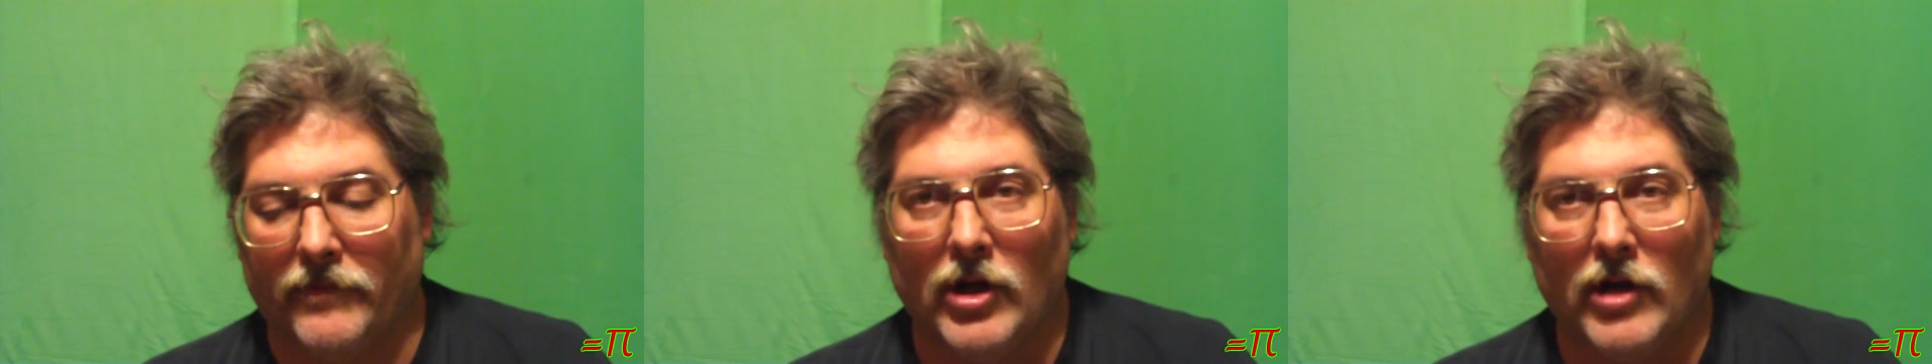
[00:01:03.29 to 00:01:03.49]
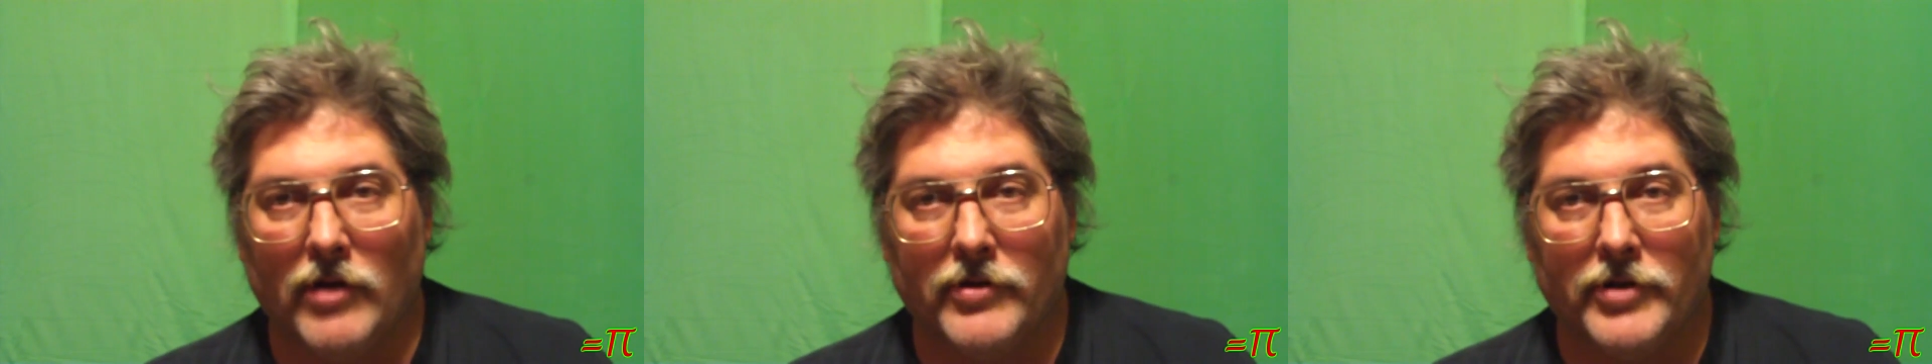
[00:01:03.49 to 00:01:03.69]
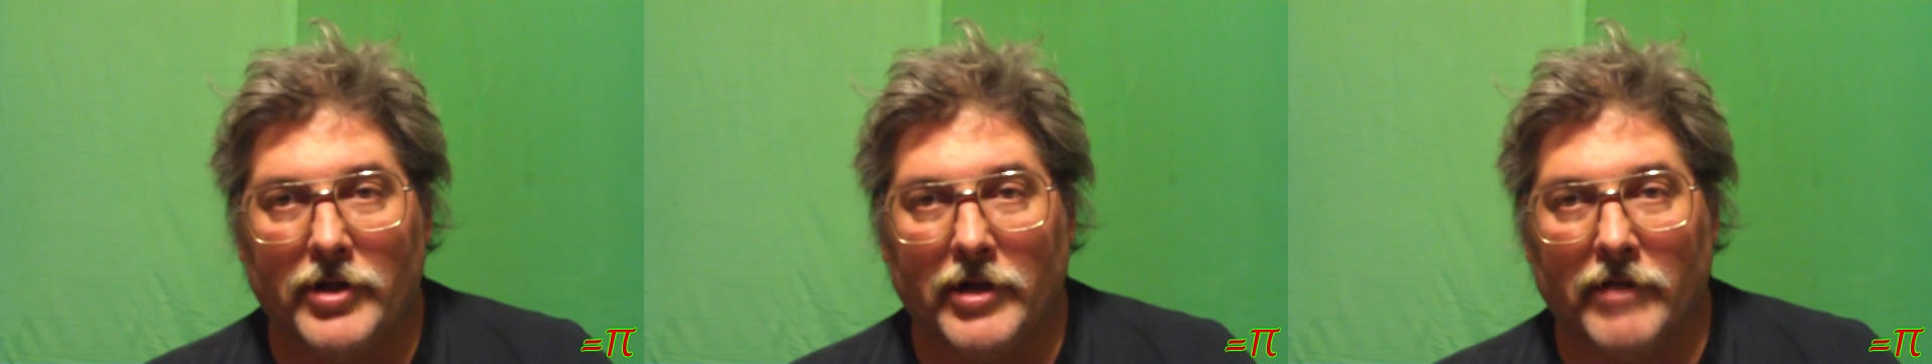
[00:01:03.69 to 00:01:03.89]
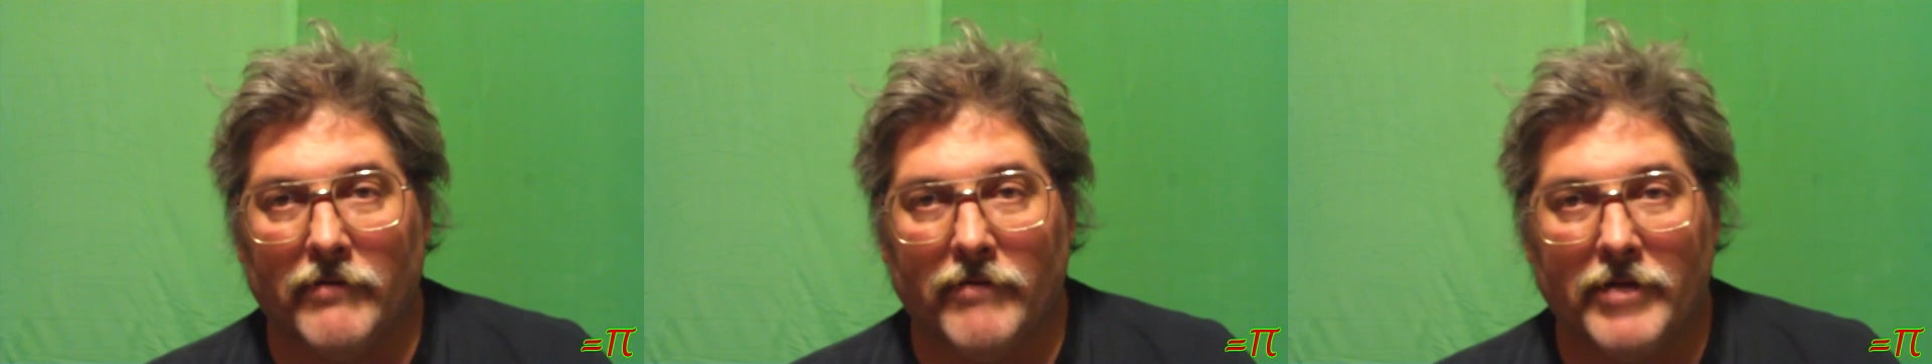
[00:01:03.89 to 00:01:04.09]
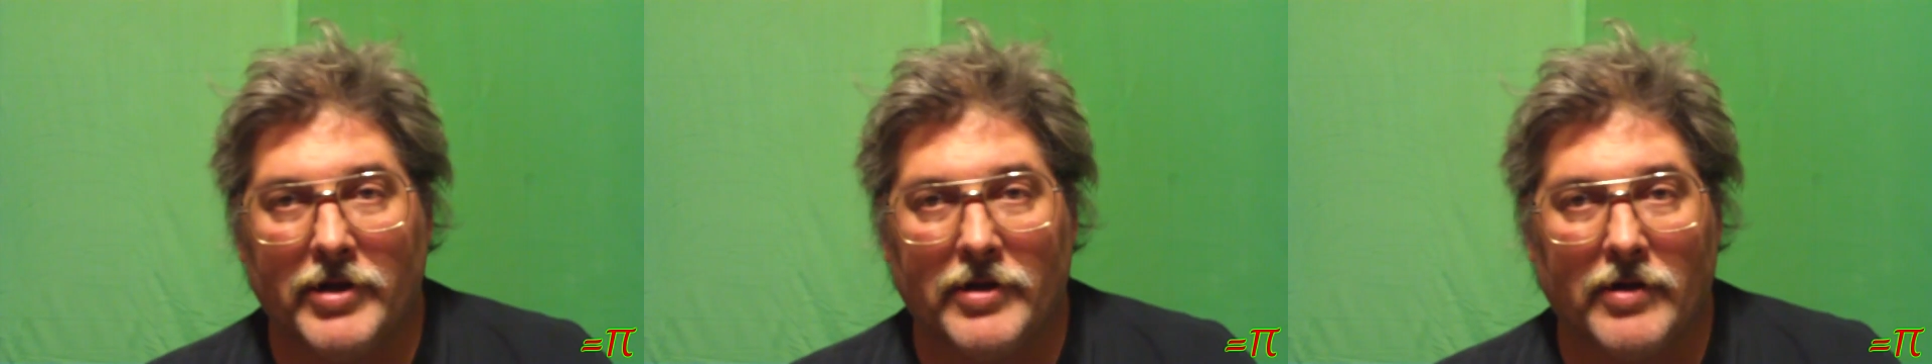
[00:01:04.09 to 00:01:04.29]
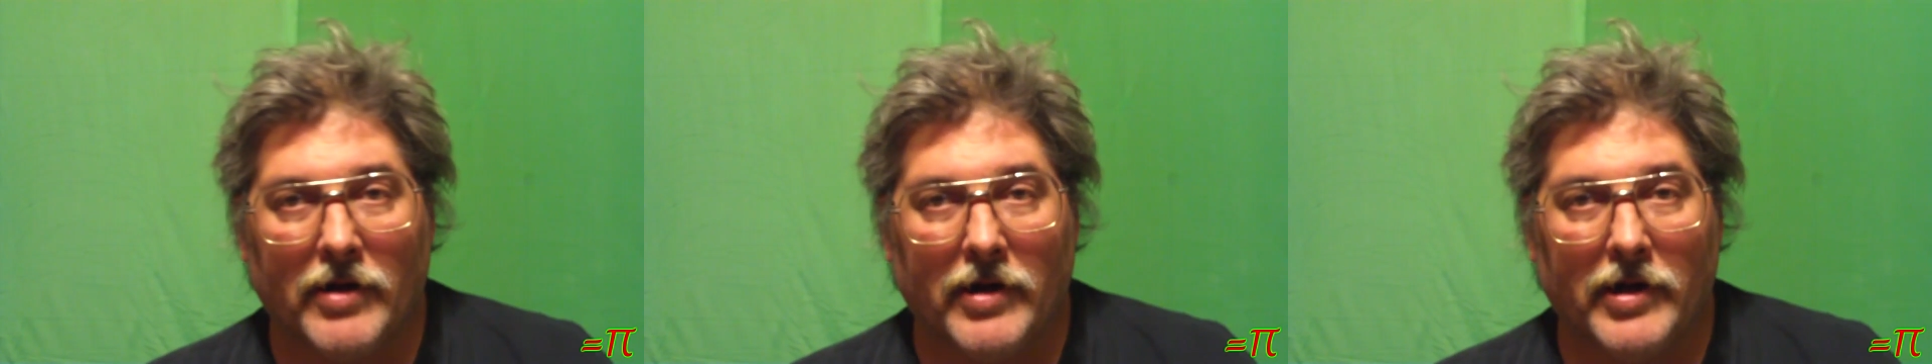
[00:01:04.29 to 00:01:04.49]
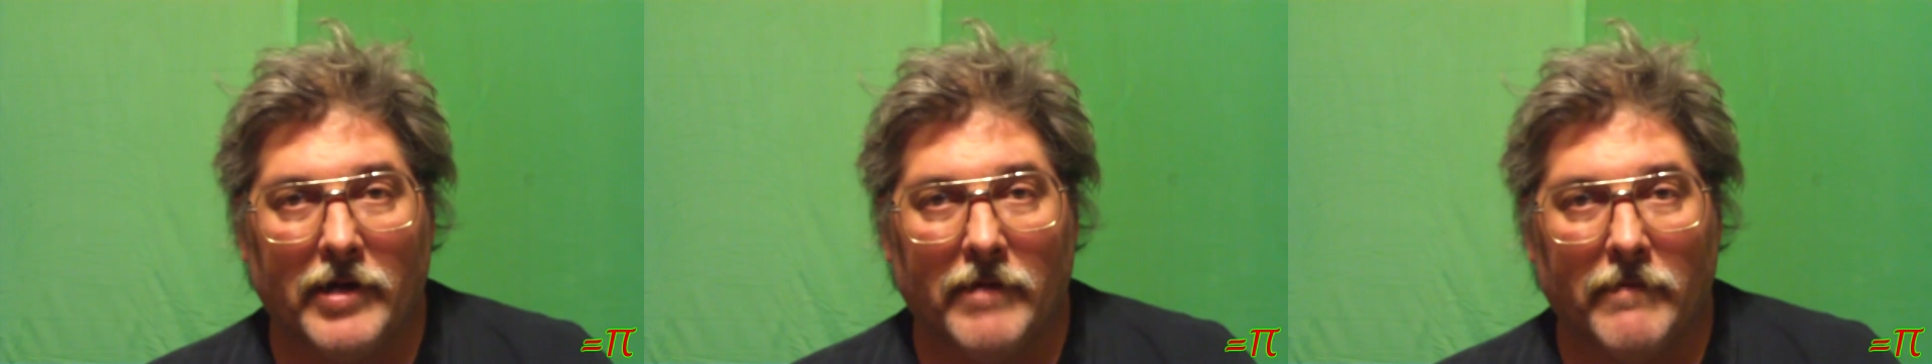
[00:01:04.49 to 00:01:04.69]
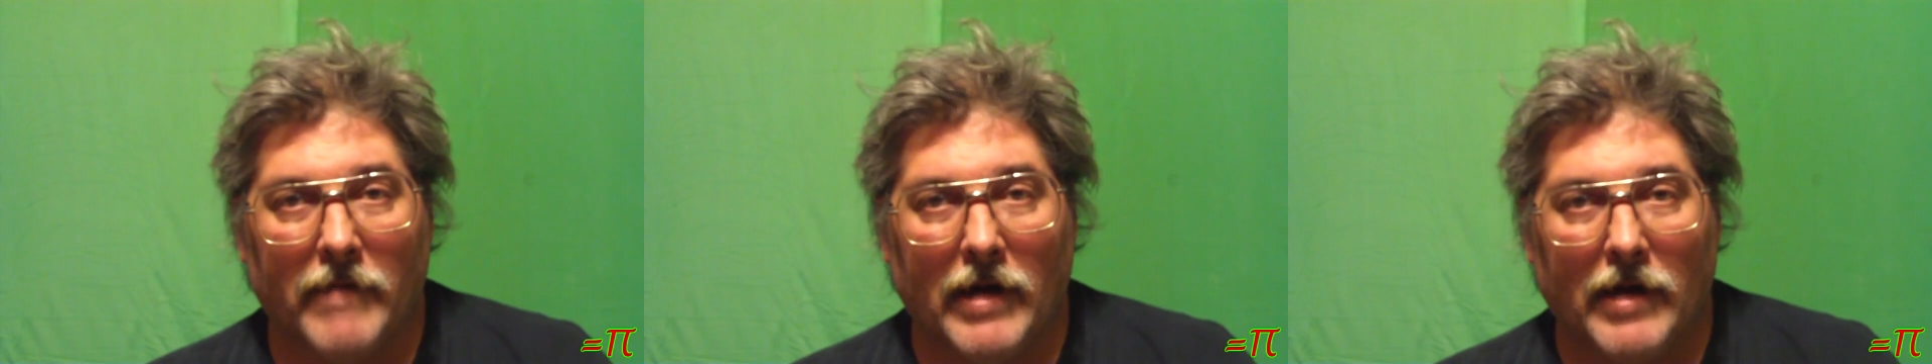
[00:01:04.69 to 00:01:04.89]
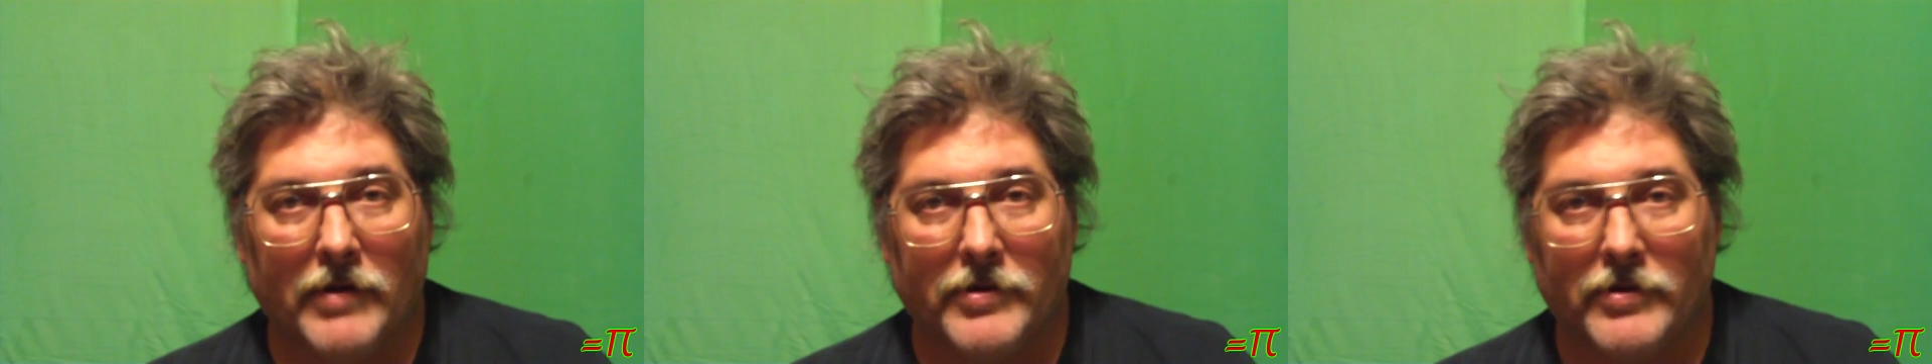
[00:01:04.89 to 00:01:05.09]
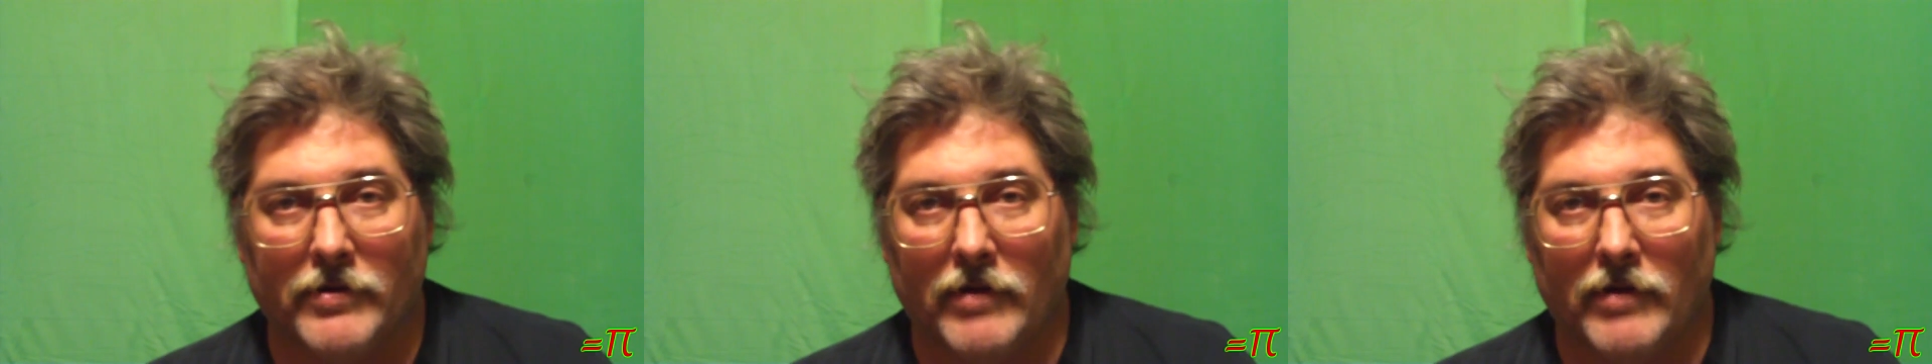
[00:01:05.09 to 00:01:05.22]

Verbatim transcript: closing and restarting the browser,